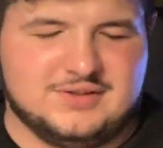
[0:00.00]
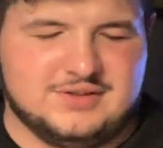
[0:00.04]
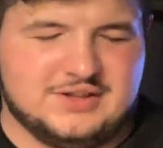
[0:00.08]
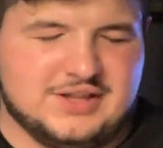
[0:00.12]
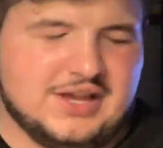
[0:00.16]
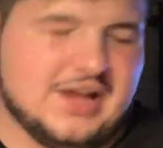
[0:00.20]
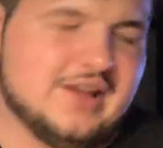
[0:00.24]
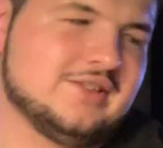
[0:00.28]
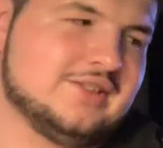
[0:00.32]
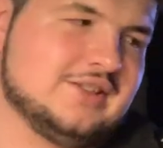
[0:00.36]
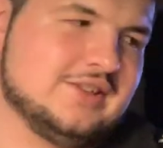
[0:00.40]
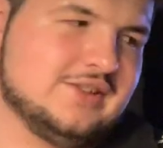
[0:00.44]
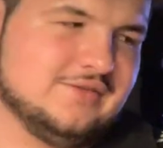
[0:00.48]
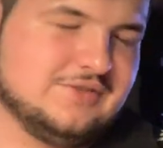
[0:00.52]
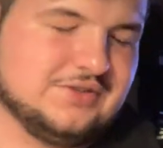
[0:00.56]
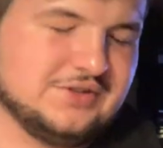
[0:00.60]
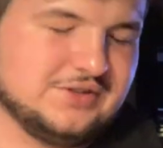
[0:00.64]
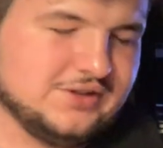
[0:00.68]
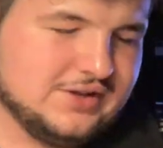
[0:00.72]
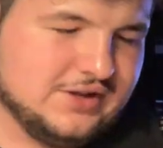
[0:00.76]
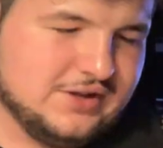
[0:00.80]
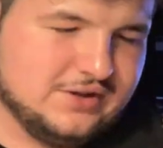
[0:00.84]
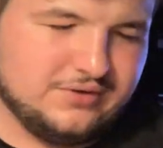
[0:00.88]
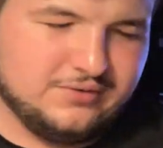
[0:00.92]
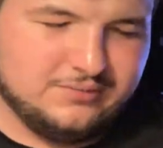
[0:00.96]
that
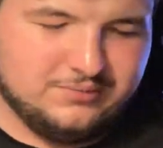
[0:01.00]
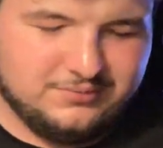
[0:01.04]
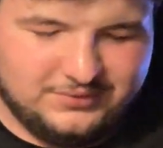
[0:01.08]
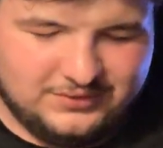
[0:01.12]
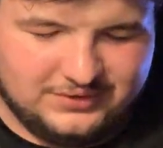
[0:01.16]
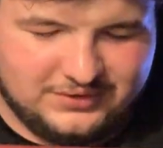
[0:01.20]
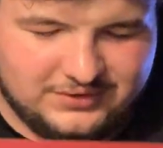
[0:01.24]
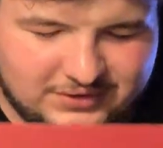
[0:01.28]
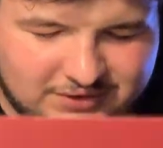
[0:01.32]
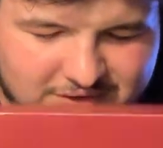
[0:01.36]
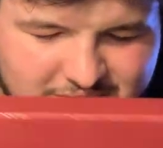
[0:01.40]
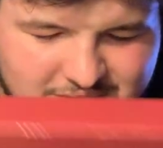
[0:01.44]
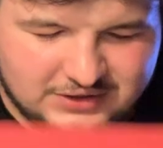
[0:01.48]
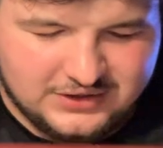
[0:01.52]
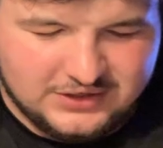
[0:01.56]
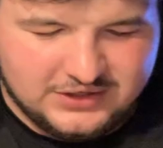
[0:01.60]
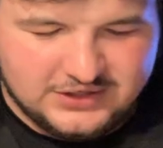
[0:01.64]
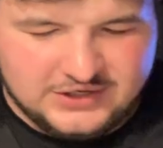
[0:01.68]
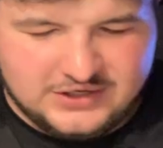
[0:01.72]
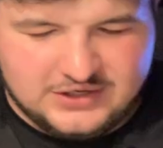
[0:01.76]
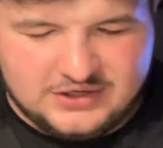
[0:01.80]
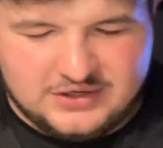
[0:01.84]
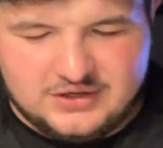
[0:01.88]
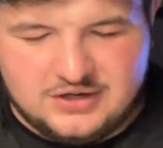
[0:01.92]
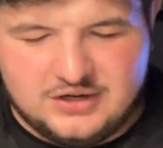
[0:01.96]

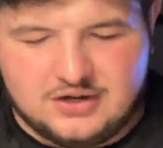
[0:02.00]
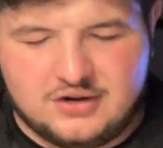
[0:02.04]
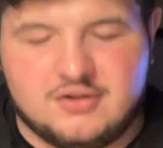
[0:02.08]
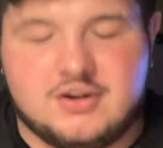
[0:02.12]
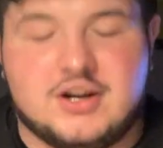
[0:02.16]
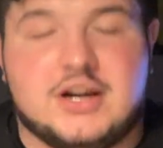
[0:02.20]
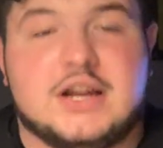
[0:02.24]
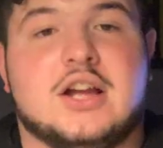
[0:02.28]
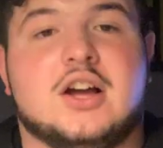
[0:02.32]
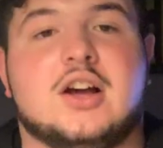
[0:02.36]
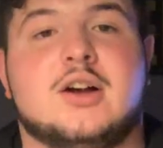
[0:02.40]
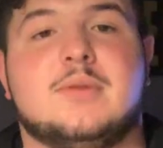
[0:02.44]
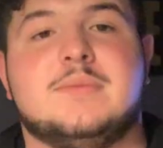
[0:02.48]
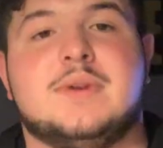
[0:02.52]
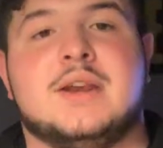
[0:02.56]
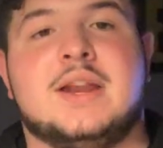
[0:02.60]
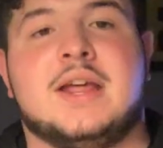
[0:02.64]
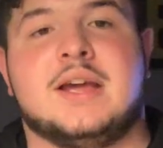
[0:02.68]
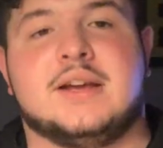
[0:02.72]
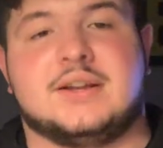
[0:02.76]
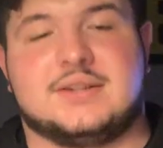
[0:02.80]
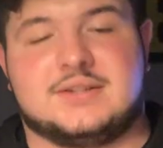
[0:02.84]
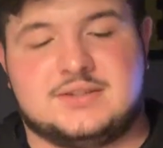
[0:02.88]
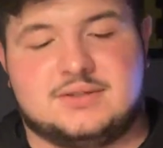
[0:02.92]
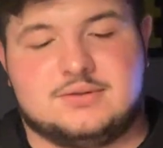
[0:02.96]
TV All right, up
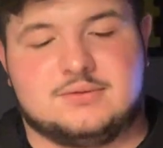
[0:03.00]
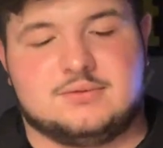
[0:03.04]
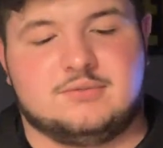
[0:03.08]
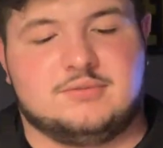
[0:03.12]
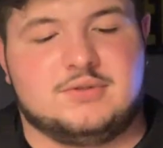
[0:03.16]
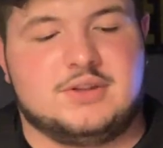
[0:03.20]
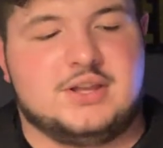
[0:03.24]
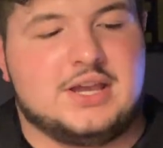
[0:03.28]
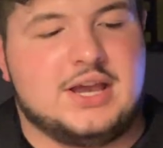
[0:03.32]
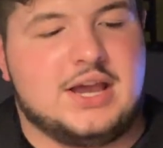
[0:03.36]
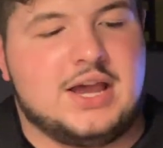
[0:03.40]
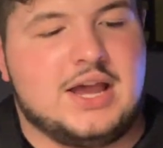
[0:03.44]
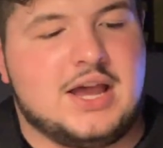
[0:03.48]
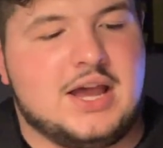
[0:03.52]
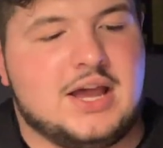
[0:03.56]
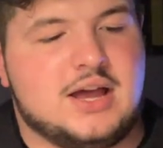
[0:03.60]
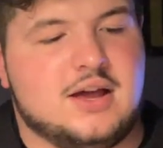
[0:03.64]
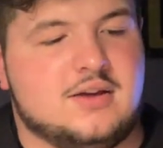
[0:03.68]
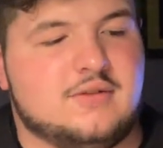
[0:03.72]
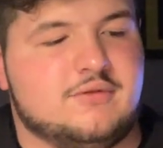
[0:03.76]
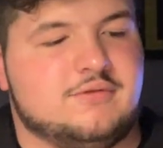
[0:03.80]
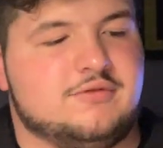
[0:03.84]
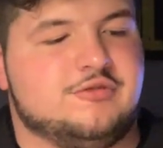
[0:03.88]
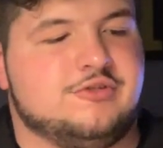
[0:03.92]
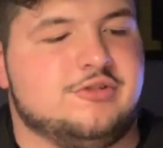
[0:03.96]
next we
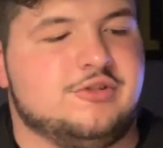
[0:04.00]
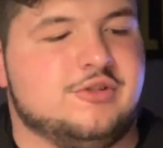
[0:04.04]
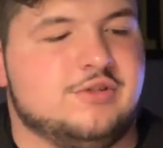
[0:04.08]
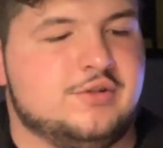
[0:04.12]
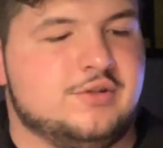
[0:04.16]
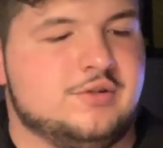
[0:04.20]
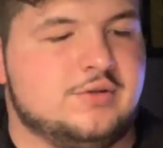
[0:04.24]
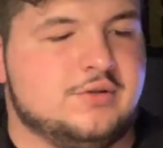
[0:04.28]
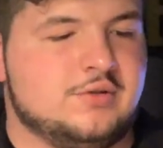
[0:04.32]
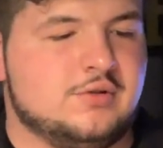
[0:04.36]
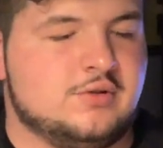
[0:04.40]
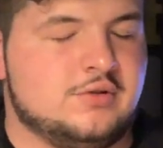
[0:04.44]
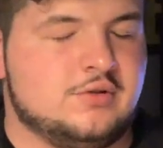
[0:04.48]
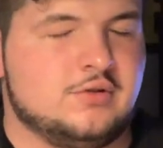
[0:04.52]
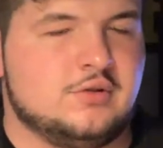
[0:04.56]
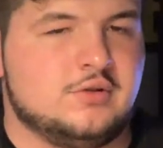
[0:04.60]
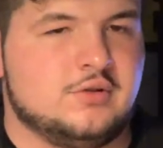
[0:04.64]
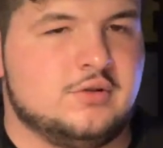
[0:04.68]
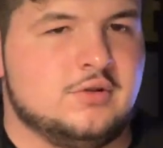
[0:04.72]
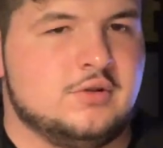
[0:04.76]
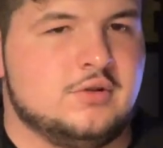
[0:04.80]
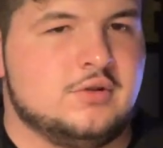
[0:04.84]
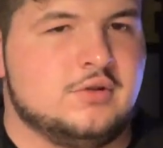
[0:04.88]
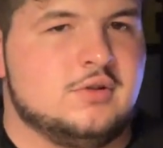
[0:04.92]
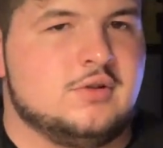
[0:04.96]
have
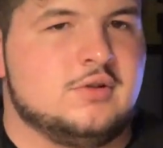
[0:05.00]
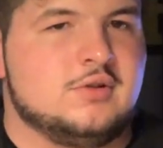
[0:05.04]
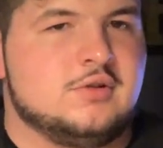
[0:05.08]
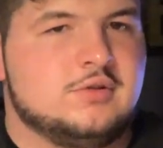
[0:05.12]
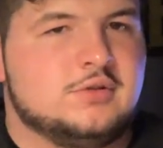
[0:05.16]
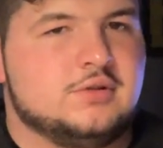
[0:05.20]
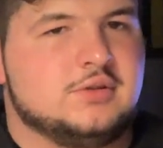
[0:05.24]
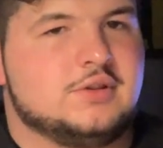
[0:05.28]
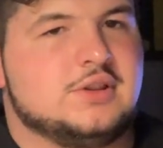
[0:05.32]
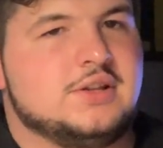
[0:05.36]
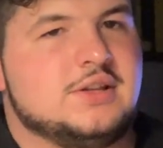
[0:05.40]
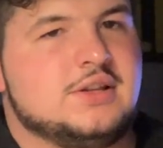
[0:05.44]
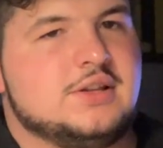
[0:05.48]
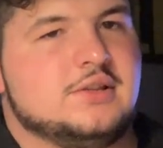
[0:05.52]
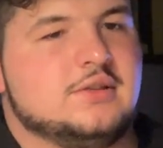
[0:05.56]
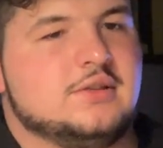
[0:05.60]
the